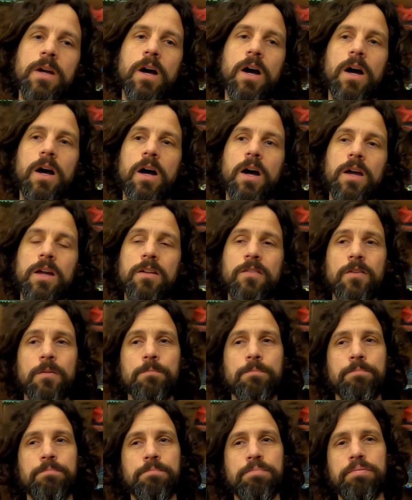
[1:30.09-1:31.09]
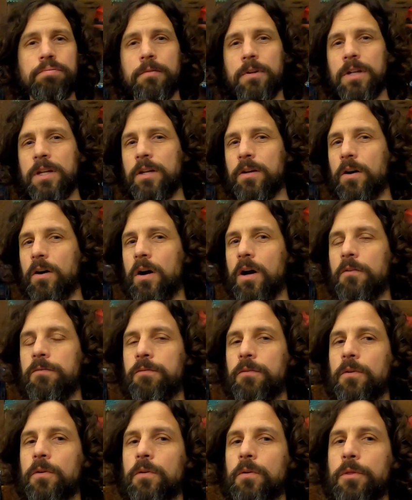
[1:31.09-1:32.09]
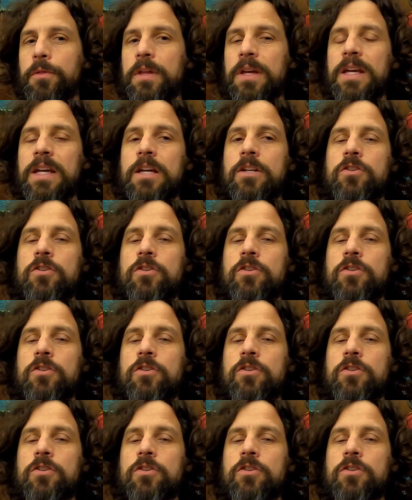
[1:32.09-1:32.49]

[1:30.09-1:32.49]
It's a pretty awful thing